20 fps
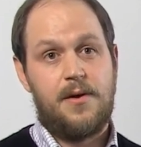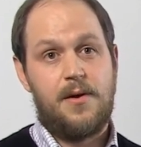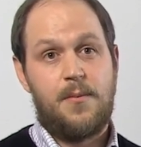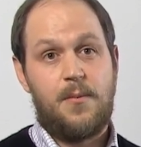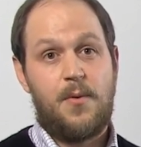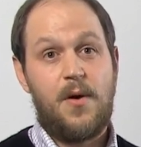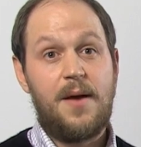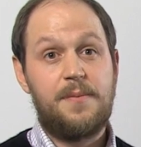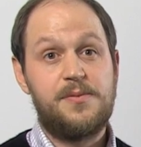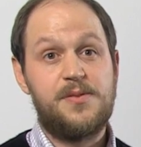
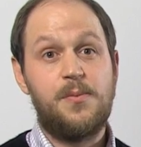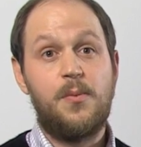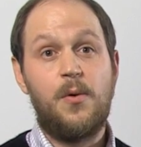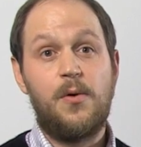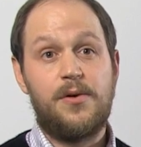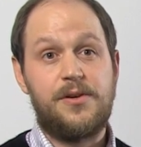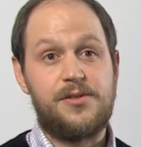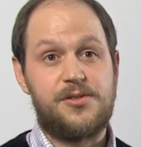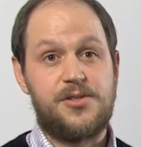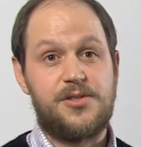Perhaps
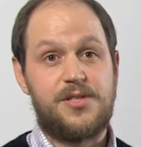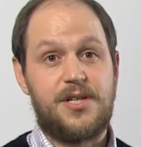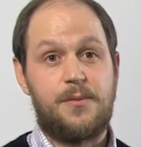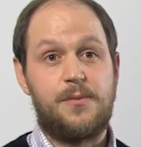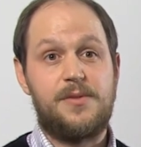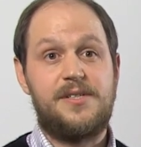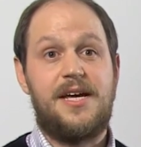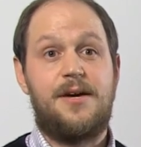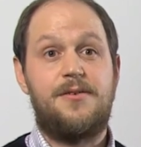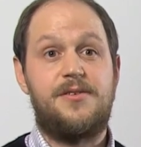more interesting
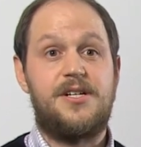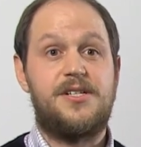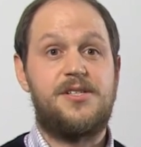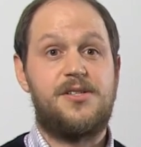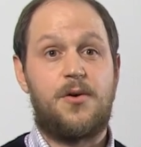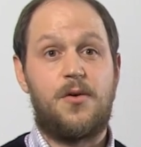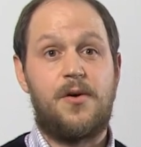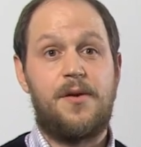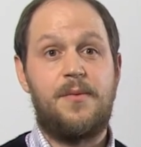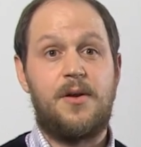was how
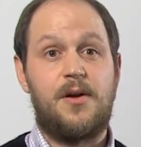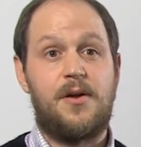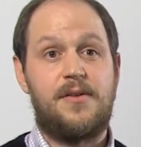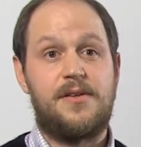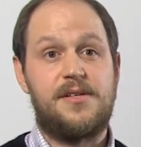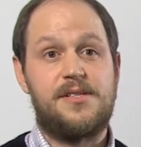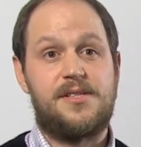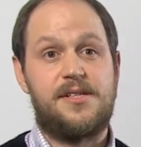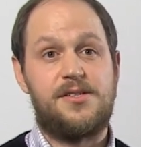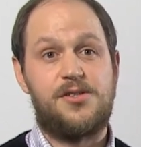disagreement on
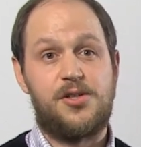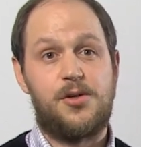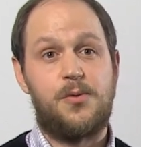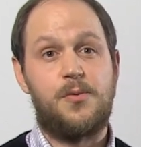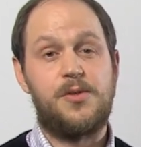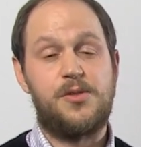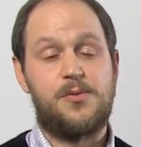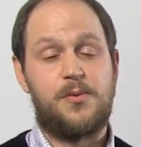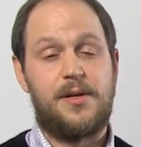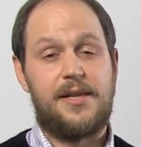this issue
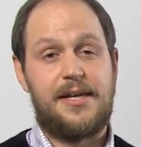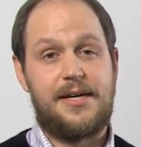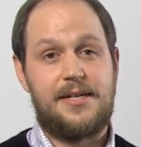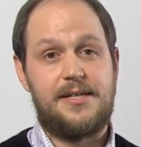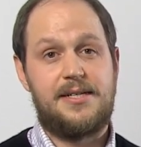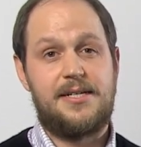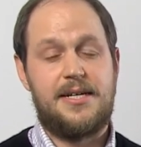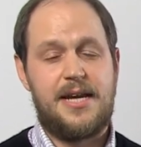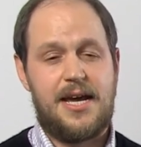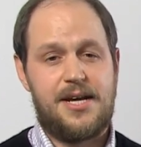was
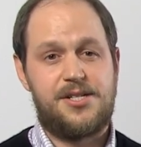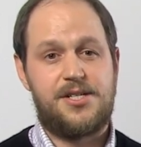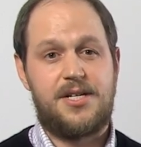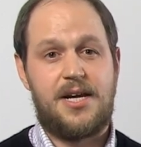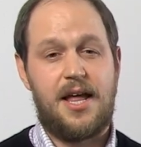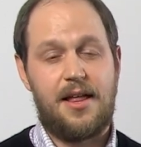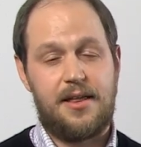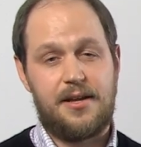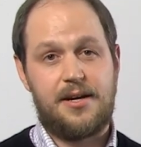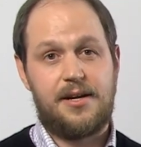related to
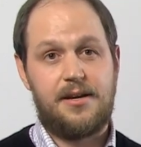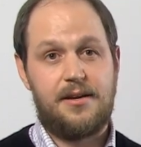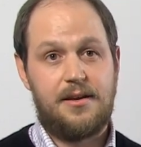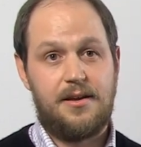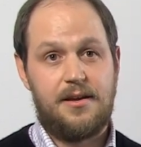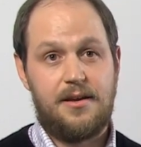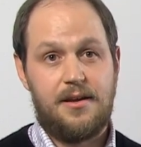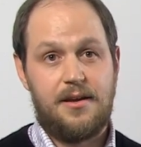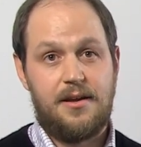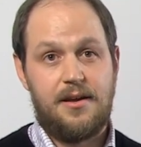nationality.
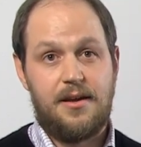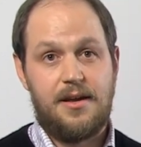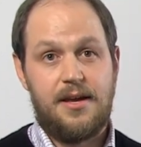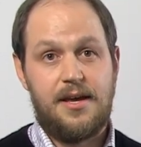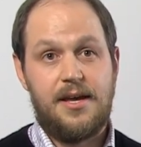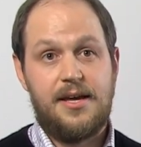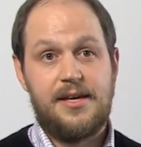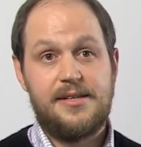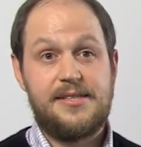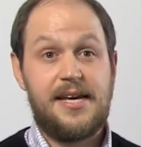
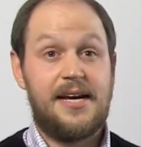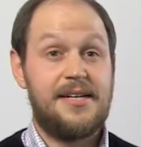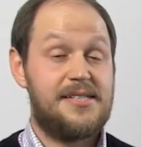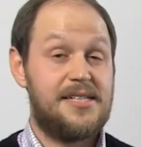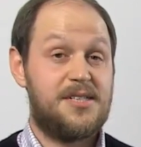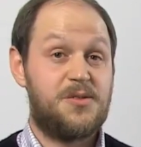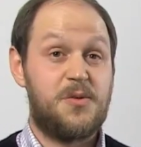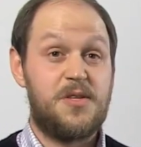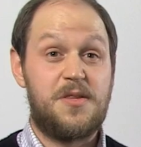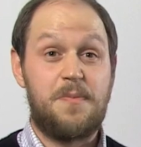
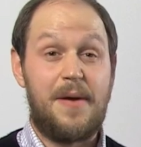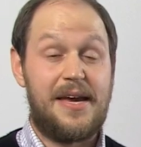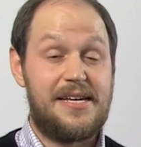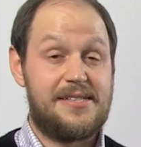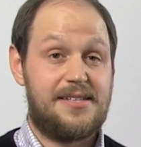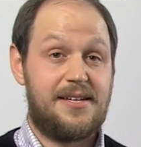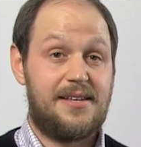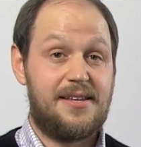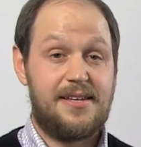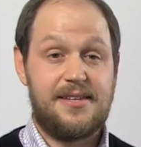Scientists with
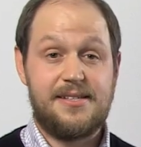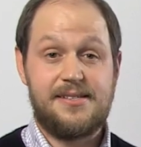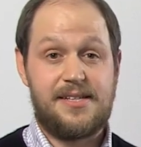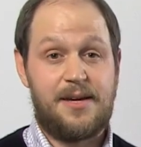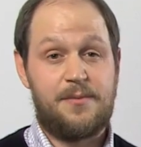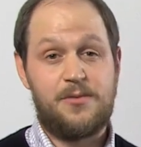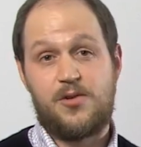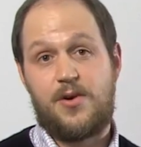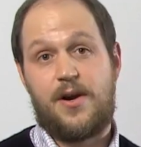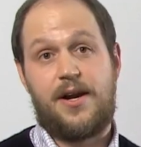basically the
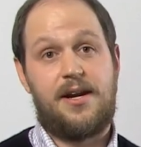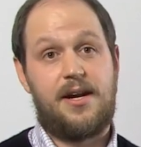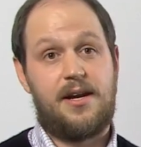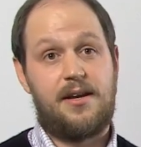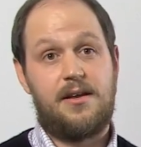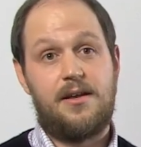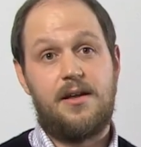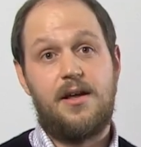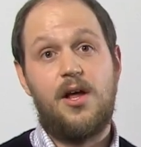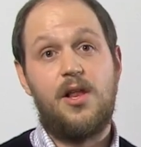same
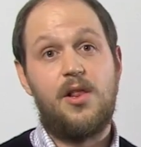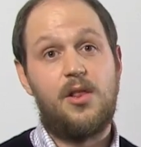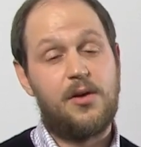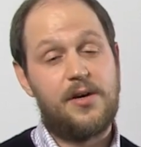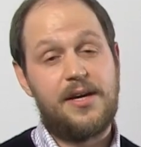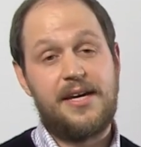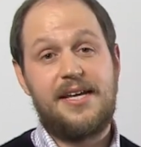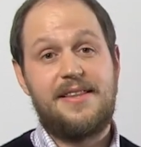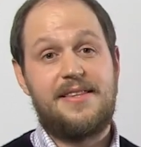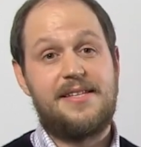training,
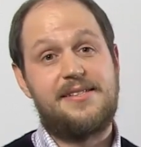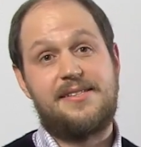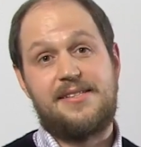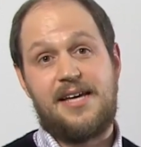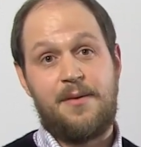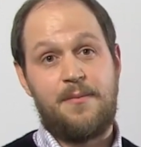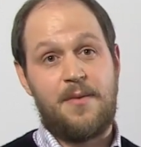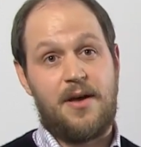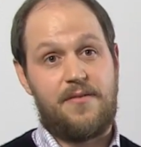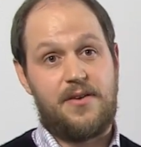looking at the
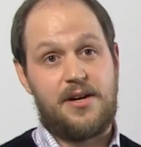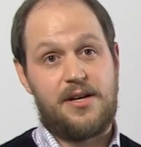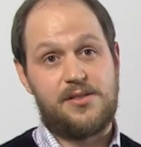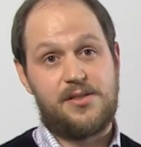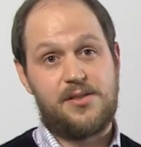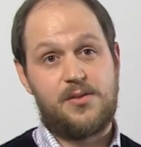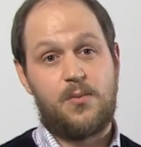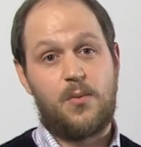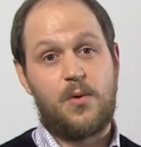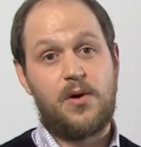same
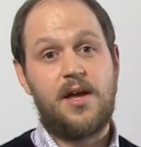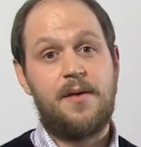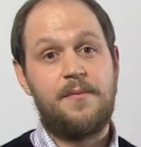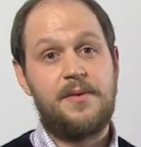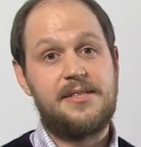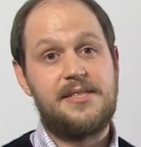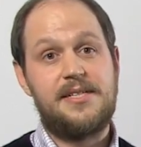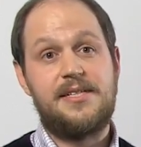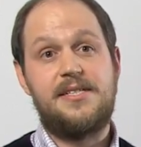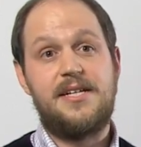evidence, were
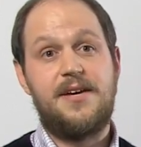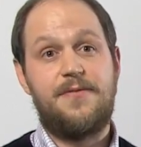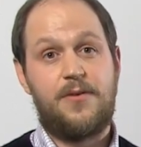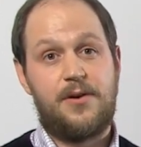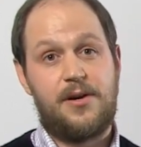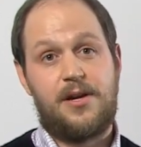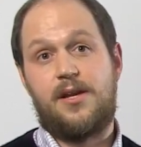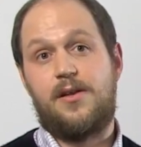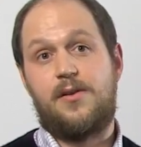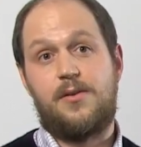coming to
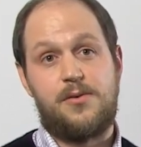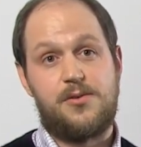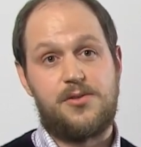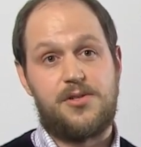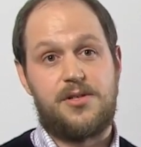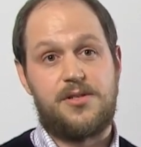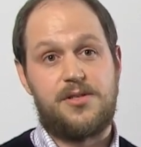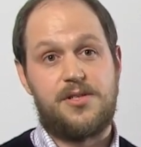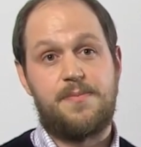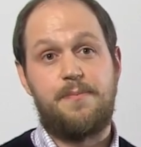different
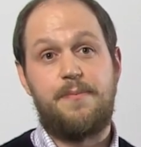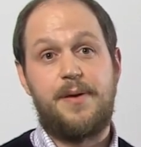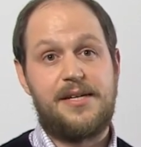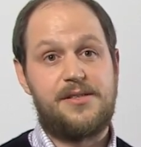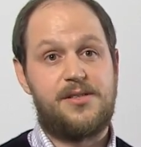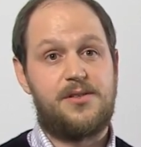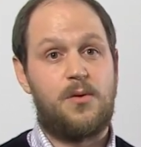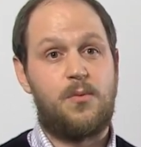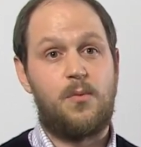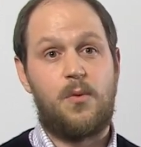conclusions
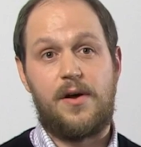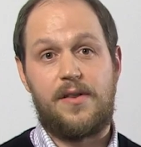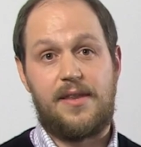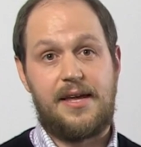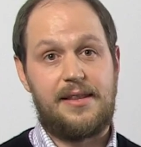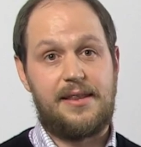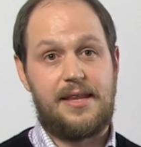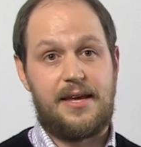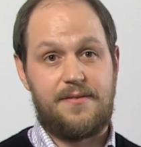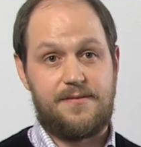based on where they
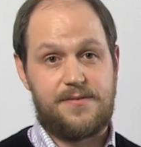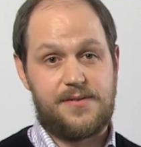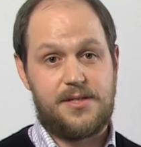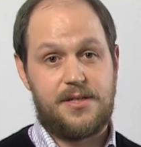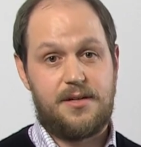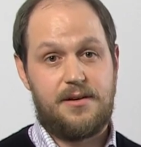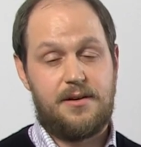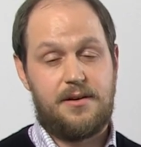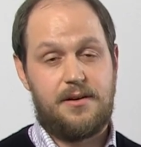lived.